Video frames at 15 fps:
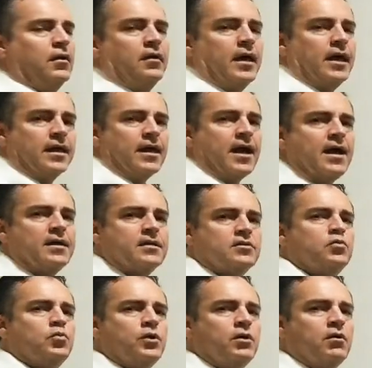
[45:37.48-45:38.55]
Hey
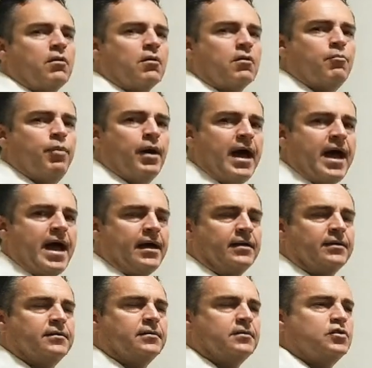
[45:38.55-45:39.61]
guys, we are back.